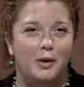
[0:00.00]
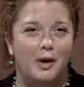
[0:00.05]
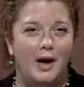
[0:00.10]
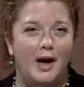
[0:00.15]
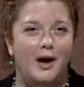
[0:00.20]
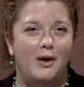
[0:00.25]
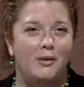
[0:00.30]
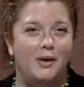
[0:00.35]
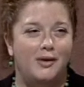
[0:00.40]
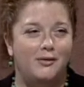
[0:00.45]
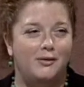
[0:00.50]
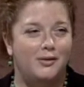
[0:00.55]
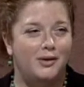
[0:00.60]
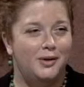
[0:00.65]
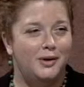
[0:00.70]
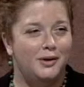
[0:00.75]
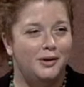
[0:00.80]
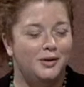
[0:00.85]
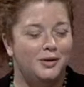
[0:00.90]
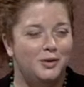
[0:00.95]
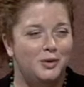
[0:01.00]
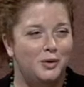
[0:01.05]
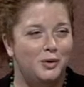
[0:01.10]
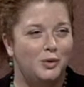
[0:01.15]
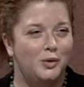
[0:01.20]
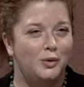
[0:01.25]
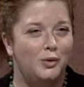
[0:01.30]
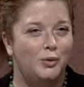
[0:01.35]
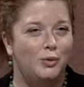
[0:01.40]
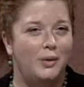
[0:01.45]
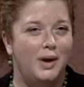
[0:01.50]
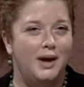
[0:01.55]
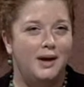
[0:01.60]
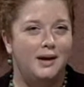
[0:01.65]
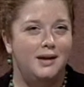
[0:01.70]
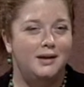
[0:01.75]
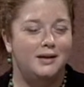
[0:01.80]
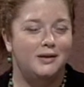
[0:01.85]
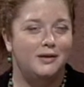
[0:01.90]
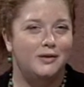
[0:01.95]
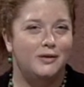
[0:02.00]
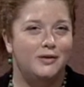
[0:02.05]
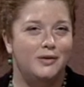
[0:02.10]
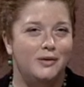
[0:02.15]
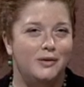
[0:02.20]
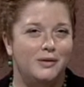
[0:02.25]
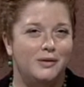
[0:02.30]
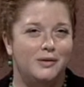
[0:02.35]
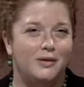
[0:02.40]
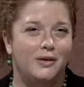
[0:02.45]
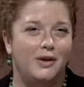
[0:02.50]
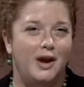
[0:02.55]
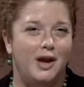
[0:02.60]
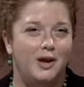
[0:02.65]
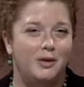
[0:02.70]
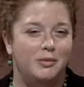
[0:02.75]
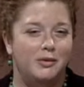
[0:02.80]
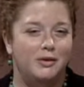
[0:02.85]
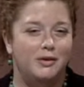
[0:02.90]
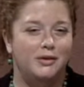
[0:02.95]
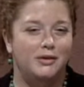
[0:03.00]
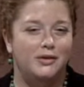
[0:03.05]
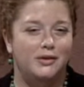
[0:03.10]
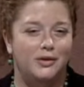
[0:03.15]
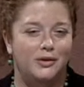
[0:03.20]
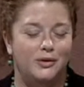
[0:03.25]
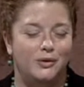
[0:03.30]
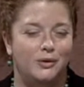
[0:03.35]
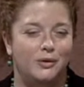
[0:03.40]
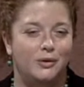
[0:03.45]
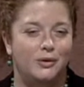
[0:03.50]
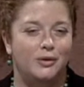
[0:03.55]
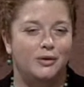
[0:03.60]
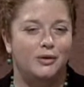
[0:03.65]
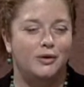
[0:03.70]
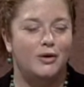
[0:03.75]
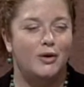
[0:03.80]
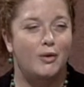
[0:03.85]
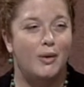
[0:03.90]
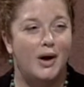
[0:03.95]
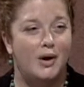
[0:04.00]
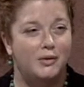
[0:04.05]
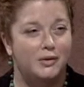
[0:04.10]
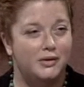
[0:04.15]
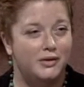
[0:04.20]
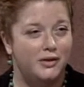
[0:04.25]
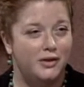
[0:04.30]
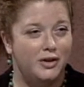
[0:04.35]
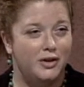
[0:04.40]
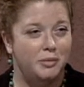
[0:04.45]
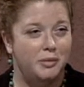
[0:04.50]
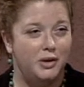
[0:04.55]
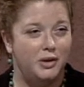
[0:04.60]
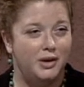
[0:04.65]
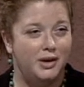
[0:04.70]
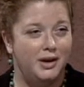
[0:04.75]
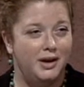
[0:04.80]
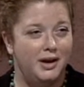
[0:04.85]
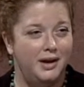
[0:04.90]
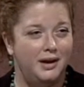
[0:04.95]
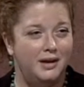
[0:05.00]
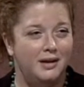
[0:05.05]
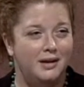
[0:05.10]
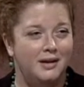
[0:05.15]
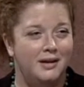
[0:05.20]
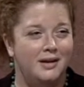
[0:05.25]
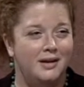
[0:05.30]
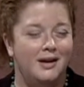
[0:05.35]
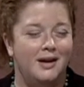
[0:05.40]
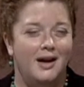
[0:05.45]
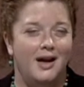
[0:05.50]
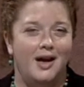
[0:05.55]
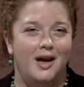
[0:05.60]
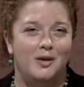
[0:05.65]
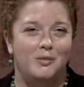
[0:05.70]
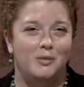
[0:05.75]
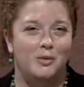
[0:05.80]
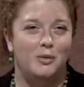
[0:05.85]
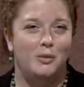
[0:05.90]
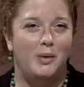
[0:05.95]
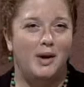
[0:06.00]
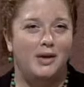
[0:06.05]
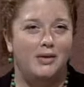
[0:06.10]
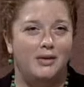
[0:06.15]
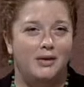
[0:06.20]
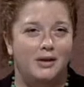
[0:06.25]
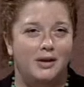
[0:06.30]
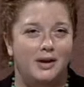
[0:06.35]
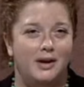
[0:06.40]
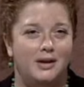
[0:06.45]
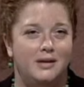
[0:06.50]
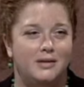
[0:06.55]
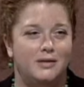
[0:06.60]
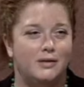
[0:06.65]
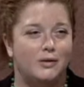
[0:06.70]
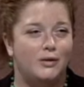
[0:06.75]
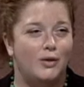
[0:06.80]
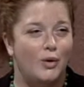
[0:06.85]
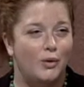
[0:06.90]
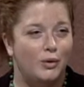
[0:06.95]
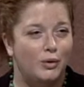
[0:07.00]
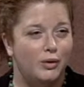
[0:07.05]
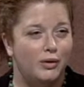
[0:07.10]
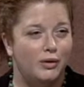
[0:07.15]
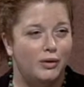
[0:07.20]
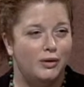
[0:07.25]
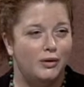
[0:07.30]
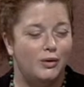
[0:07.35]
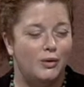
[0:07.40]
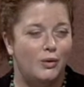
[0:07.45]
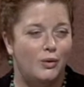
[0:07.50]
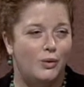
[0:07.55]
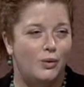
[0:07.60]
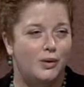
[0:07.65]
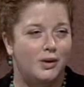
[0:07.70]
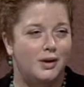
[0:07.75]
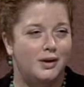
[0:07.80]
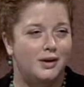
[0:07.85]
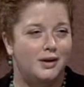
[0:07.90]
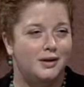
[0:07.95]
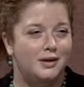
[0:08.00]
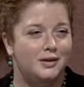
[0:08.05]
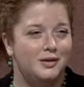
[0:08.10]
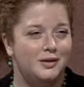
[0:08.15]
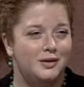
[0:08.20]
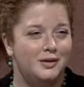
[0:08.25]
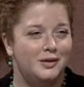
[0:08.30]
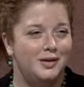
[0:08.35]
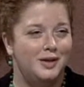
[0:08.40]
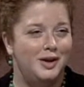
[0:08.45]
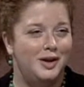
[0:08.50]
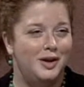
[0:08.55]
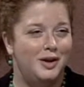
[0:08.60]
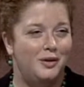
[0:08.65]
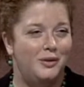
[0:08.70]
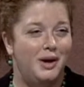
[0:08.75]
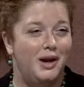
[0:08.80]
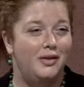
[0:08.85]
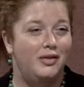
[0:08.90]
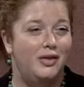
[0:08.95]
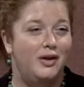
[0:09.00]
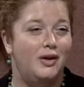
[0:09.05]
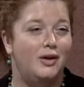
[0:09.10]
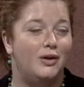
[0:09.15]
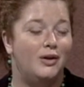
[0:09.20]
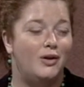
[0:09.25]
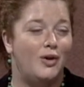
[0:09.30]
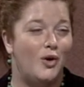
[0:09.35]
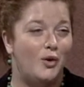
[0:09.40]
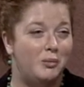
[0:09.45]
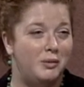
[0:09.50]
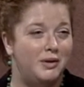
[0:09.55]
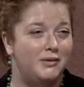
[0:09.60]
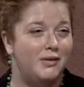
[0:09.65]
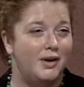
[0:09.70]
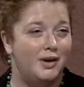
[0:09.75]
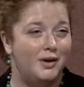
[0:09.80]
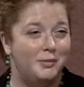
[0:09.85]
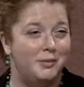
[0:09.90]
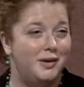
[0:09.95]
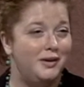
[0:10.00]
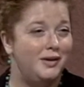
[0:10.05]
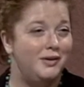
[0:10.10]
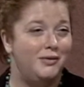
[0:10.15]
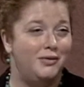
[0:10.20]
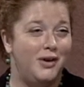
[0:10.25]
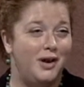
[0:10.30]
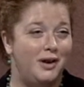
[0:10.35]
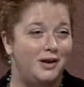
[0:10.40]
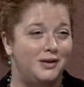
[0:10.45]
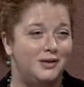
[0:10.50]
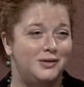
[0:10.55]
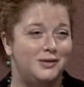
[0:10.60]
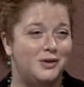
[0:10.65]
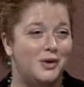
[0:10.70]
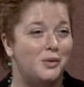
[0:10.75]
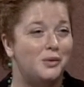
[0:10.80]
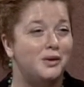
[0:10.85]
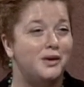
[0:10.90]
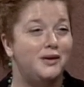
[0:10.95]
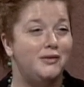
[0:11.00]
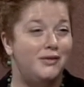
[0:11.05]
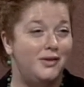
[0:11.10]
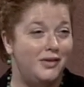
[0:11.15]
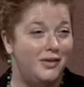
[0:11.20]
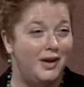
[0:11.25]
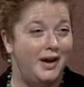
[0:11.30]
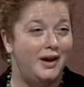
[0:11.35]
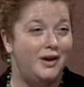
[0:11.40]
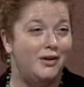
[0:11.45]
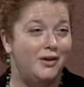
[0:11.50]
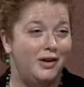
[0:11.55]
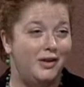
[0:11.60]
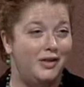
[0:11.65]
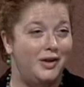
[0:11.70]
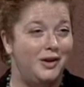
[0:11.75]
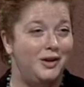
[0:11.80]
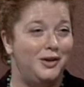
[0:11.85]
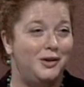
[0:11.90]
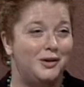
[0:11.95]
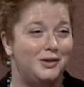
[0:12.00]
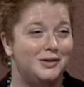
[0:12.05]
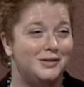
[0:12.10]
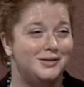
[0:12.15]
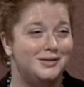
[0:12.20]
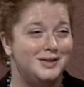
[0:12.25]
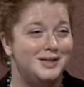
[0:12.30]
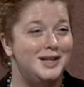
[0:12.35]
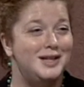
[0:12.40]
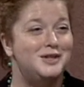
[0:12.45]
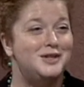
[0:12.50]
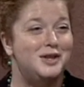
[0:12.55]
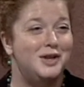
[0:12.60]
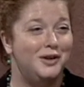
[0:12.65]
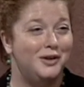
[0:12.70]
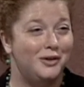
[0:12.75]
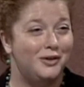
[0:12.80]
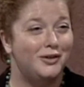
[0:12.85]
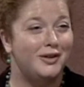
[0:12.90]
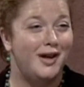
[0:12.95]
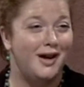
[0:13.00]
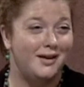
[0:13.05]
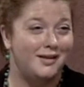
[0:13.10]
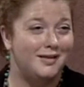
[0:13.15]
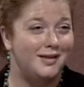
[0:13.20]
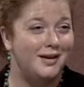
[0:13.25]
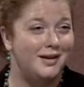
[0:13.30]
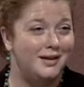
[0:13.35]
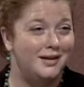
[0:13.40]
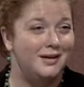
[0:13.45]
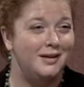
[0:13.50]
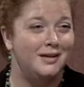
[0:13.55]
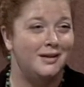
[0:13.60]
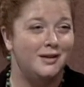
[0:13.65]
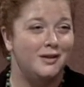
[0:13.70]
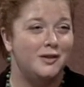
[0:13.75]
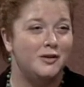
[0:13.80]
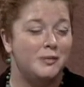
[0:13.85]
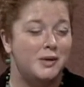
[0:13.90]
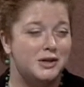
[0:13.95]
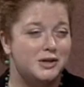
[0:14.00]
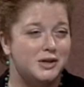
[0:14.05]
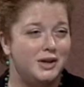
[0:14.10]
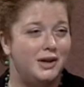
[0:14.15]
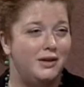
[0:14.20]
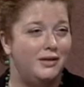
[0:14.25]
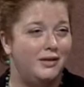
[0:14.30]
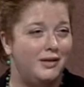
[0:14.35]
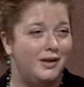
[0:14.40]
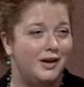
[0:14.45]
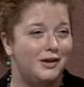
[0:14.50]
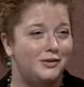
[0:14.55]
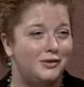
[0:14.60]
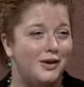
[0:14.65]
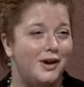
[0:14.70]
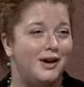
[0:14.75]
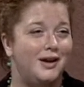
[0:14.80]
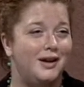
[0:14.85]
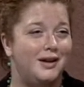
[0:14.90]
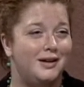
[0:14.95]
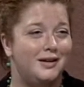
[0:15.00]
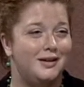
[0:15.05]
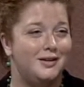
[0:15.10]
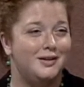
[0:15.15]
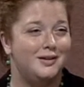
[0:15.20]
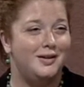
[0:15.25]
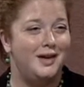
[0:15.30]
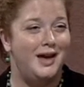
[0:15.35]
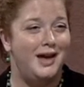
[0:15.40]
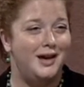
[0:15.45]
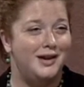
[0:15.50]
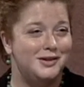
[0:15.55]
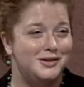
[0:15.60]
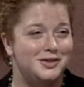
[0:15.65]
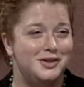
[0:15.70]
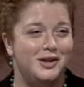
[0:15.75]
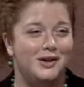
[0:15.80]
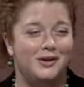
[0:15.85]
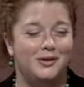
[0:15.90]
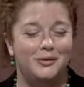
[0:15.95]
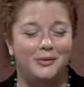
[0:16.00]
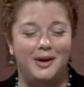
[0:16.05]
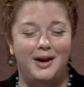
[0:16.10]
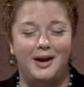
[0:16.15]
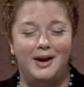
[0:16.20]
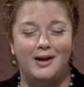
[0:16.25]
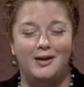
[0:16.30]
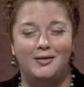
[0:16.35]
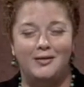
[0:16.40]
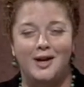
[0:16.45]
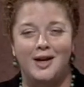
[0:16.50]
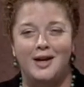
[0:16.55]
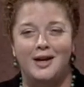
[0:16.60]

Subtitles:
However, when students are able to go out into the community, whether it's local or in their home environment, if they don't live in the area that you're teaching your class in, especially in the electronic age here we have,